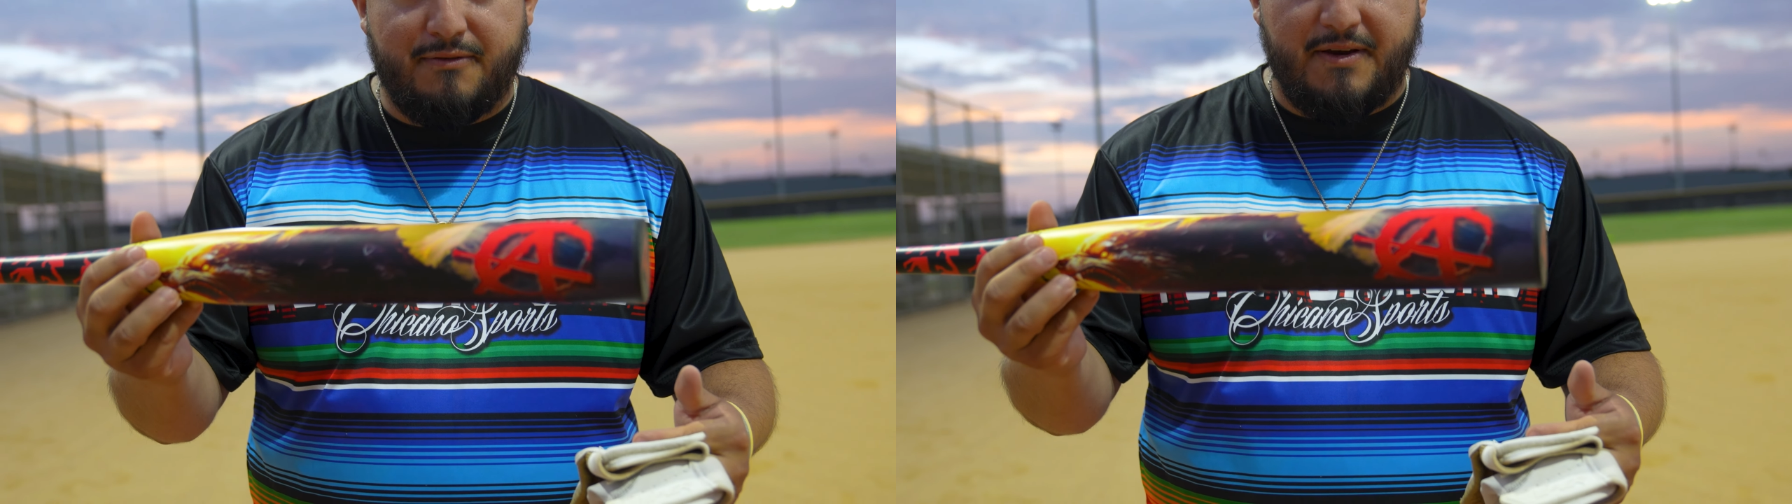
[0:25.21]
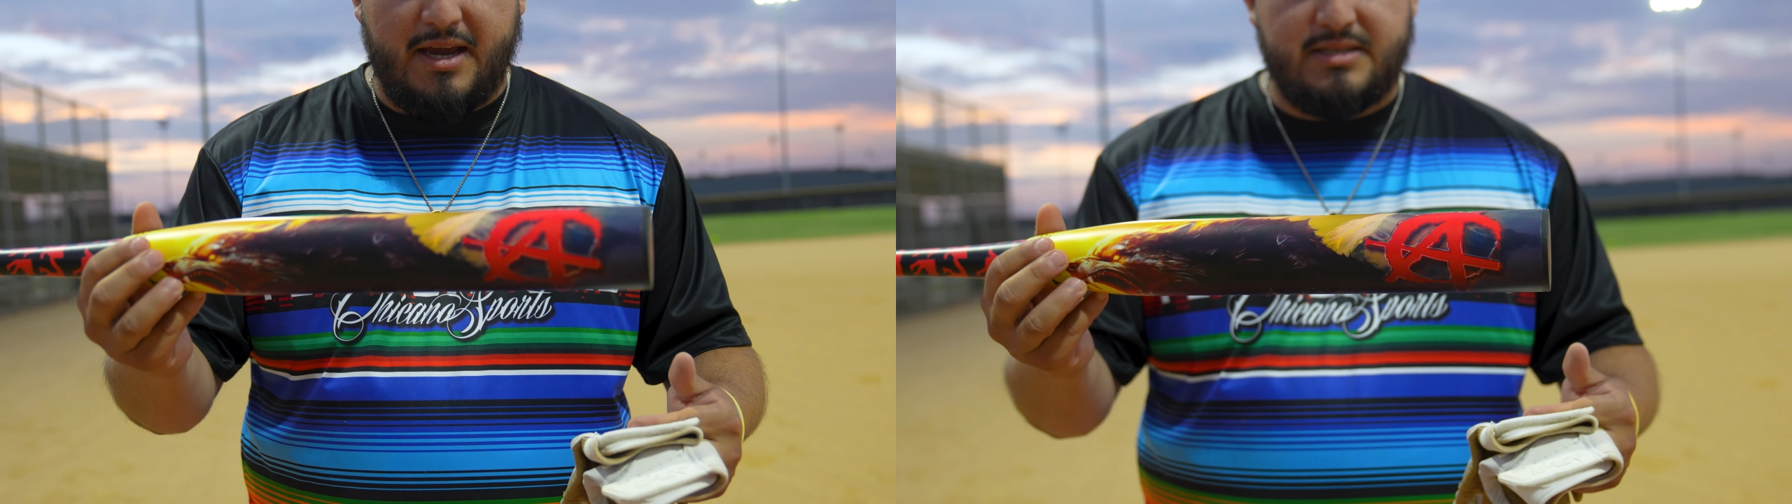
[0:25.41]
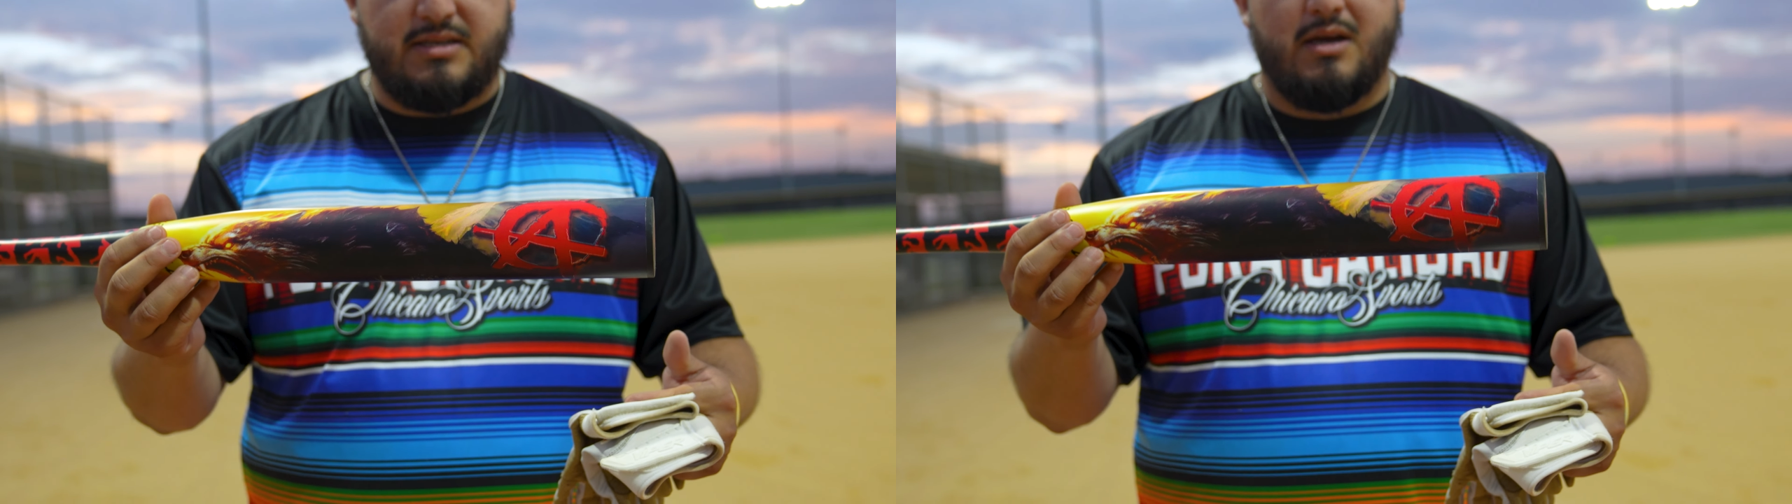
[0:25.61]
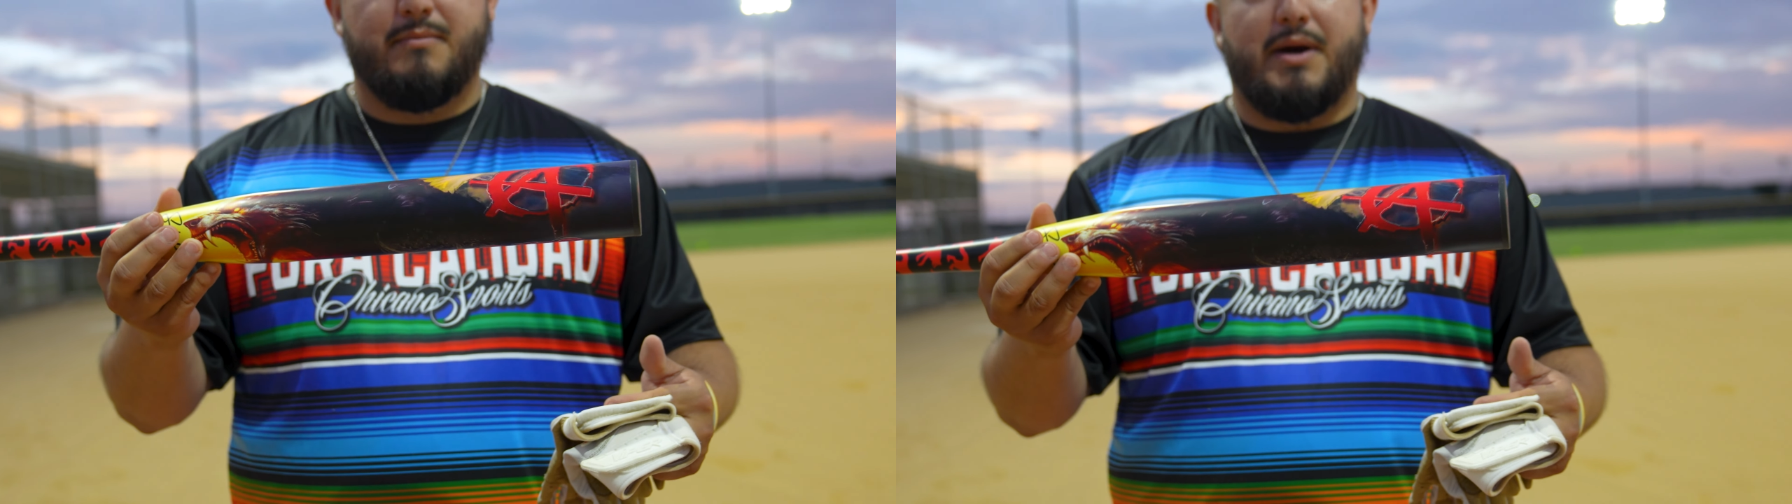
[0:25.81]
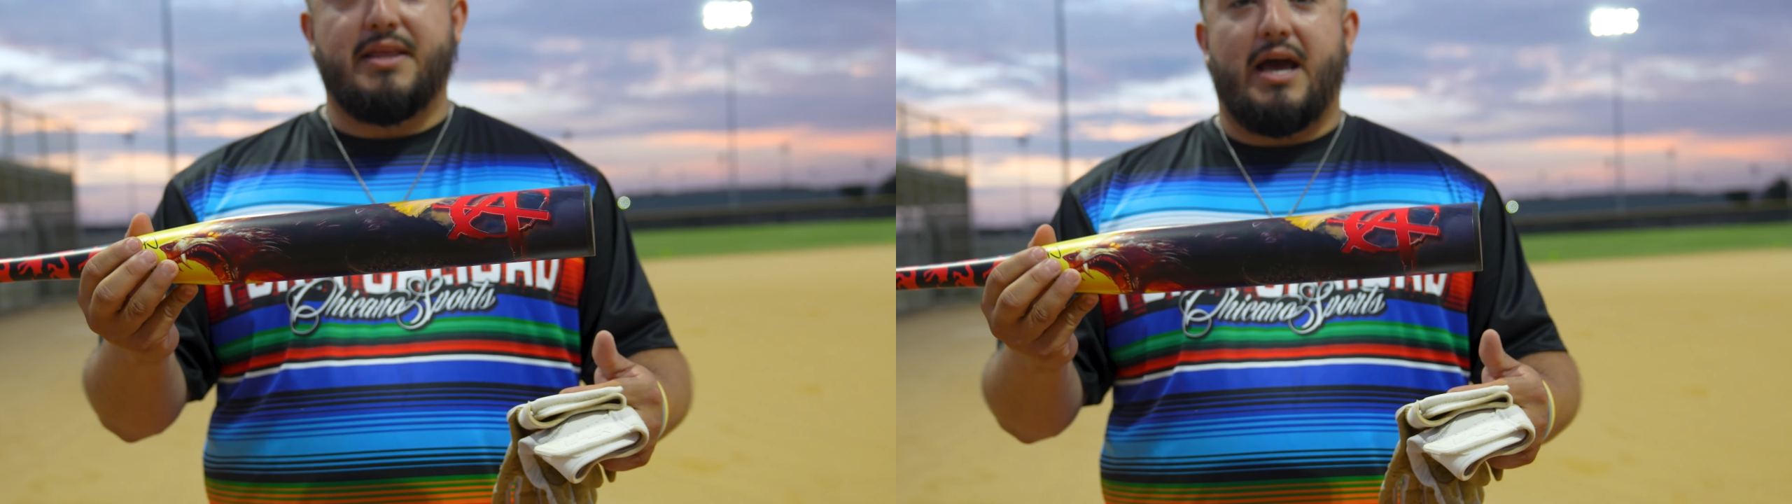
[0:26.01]
in the face
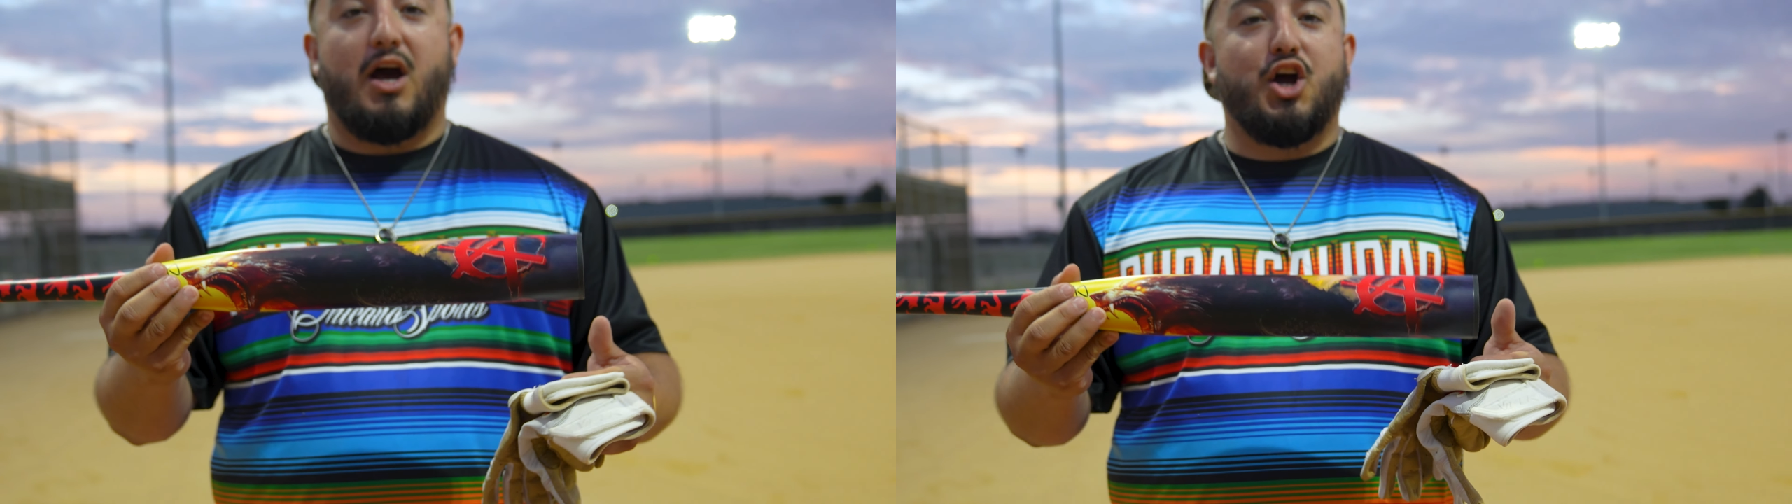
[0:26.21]
by that